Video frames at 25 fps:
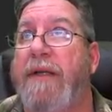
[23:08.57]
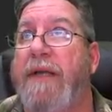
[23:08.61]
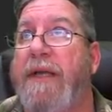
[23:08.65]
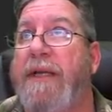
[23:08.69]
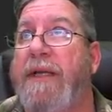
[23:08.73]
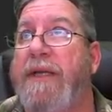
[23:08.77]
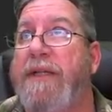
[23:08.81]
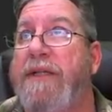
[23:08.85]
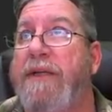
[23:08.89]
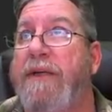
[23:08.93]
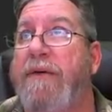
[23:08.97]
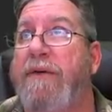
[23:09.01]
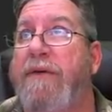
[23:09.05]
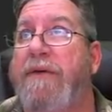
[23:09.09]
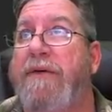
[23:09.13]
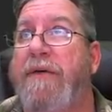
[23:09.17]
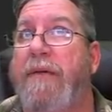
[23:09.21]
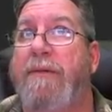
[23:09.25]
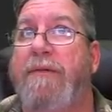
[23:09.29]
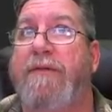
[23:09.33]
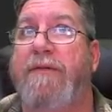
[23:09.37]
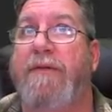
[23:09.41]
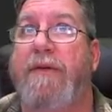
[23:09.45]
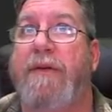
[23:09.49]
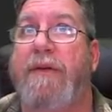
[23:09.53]
Any general
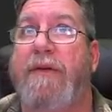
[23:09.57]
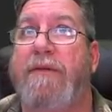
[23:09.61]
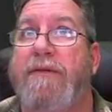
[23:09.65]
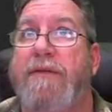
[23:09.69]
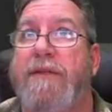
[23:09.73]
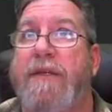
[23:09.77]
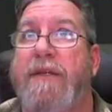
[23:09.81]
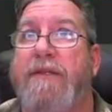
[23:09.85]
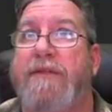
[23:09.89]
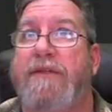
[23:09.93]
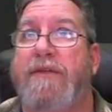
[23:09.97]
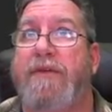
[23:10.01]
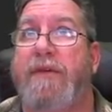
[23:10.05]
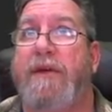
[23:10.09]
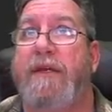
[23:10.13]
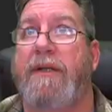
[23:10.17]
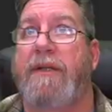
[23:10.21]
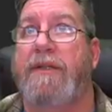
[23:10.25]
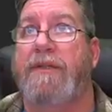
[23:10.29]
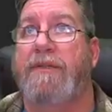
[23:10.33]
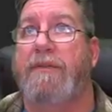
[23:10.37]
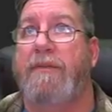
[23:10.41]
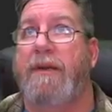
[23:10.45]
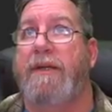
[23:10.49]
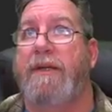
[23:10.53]
tips for using a screen
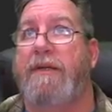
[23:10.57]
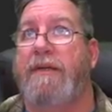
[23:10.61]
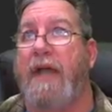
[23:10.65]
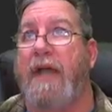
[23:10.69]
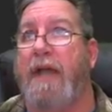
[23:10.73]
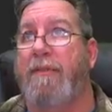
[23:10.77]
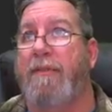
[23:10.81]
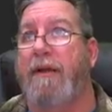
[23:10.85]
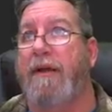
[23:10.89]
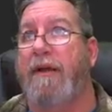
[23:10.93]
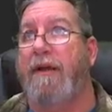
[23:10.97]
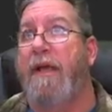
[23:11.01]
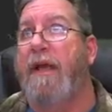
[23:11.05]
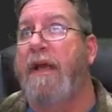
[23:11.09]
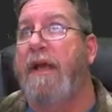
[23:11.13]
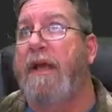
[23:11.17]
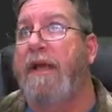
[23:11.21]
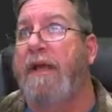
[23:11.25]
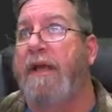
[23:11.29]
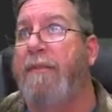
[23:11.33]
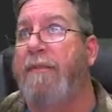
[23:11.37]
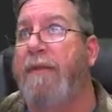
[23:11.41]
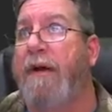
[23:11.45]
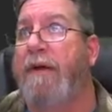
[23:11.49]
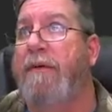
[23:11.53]
display tablet
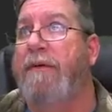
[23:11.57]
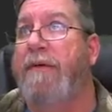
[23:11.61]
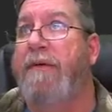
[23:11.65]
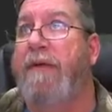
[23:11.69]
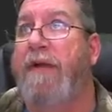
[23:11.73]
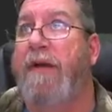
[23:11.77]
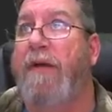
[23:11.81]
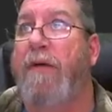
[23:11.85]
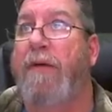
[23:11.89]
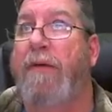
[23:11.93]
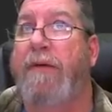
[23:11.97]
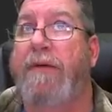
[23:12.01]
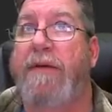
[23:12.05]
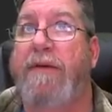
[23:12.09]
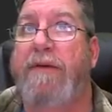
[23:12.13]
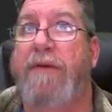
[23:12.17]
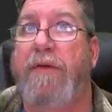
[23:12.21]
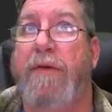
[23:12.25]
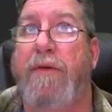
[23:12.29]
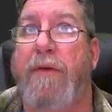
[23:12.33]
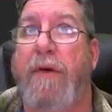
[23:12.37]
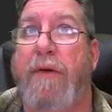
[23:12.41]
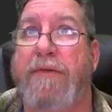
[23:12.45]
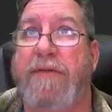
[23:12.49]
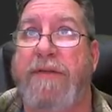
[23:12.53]
compared to the old
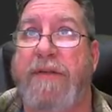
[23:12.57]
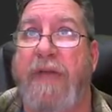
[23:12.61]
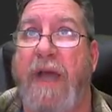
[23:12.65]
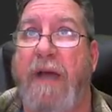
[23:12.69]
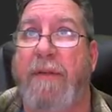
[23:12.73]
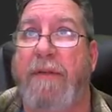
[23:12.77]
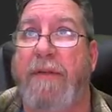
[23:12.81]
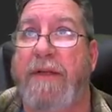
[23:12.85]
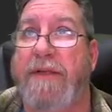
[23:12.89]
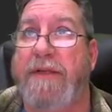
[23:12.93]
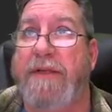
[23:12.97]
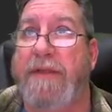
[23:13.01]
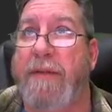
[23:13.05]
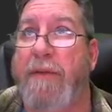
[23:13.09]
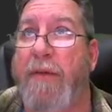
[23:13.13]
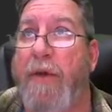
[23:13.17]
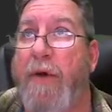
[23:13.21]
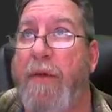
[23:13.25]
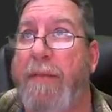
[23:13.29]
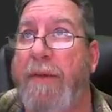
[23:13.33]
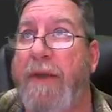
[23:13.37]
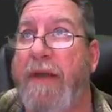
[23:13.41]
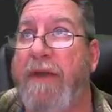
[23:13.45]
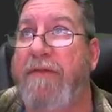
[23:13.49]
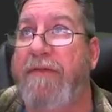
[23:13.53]
Intuos tablets? I'm
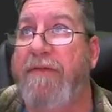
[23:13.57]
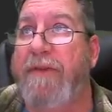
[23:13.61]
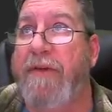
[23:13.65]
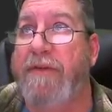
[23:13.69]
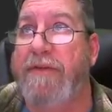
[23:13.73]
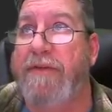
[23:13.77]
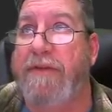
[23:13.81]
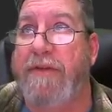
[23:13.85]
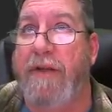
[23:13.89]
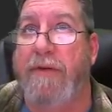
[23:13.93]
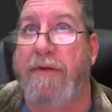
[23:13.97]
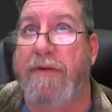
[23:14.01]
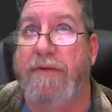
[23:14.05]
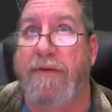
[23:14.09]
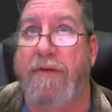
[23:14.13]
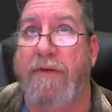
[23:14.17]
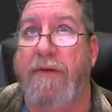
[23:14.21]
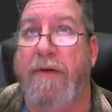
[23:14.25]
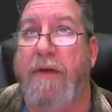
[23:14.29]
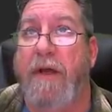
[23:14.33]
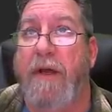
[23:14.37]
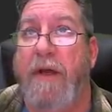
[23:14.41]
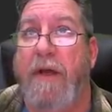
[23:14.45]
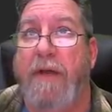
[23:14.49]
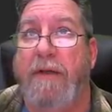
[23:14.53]
hoping it feels closer
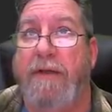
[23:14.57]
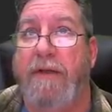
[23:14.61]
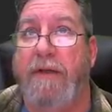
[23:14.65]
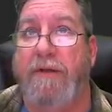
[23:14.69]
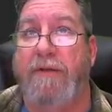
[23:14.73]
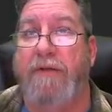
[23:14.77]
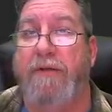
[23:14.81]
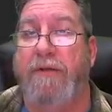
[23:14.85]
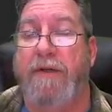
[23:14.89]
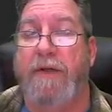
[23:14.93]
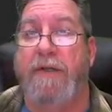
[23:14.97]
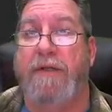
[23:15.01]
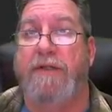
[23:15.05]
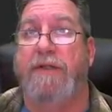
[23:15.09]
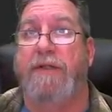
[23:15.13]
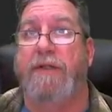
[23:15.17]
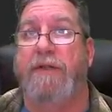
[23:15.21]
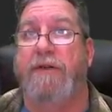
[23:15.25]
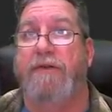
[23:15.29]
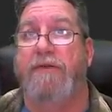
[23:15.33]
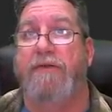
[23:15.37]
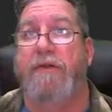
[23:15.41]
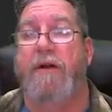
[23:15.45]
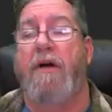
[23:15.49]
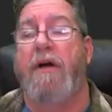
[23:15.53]
to traditional
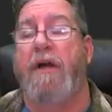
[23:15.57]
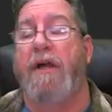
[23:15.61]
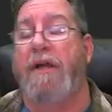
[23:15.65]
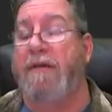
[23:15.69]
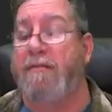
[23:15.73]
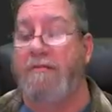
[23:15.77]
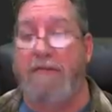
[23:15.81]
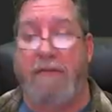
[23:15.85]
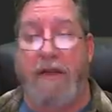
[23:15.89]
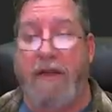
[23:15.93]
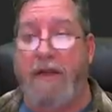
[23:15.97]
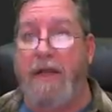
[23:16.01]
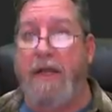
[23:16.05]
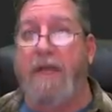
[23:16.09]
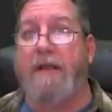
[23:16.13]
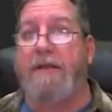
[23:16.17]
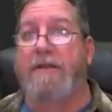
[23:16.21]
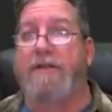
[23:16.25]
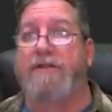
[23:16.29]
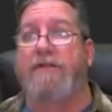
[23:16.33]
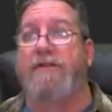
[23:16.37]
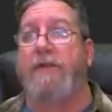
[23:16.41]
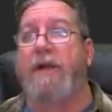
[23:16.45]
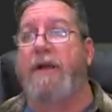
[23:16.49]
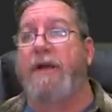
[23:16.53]
drawing. It
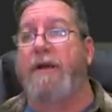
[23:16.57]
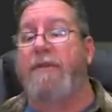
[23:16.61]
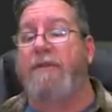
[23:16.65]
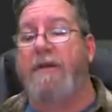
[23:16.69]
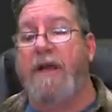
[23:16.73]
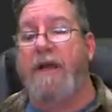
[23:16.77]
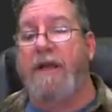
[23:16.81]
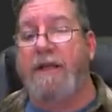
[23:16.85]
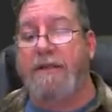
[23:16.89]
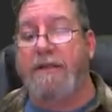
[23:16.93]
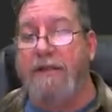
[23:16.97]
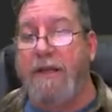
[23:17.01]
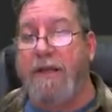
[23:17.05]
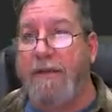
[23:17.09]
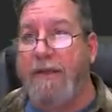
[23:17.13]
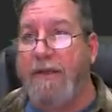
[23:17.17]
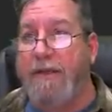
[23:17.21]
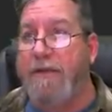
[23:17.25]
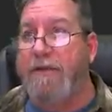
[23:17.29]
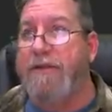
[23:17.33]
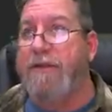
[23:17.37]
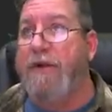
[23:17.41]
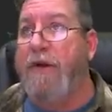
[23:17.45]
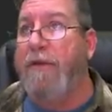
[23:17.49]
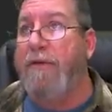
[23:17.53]
straight up does. I mean,
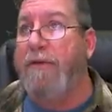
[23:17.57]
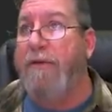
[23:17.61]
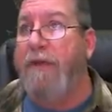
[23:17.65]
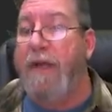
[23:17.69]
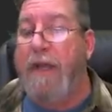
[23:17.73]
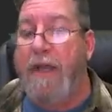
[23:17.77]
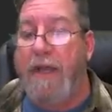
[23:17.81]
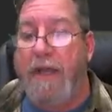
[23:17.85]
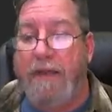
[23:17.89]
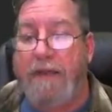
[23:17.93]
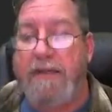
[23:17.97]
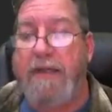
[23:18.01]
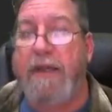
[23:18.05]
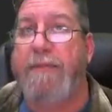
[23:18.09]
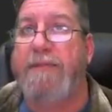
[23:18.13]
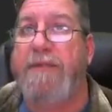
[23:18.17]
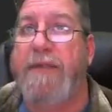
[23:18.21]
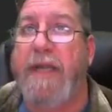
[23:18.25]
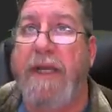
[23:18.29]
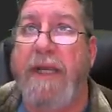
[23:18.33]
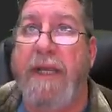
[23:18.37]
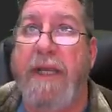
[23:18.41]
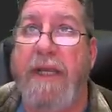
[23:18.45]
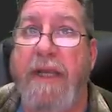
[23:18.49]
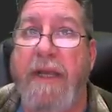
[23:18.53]
there's no tips
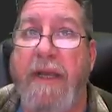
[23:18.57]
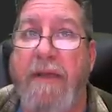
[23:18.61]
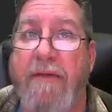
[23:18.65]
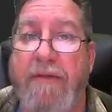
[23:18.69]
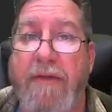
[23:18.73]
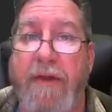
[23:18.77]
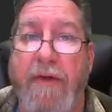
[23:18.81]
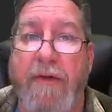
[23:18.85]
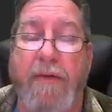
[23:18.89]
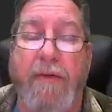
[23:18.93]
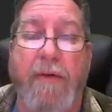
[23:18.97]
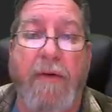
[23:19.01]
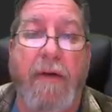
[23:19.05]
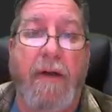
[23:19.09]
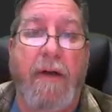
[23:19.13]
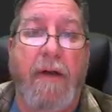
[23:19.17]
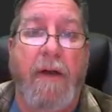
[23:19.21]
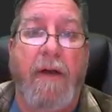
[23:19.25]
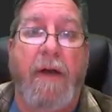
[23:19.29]
I can give you.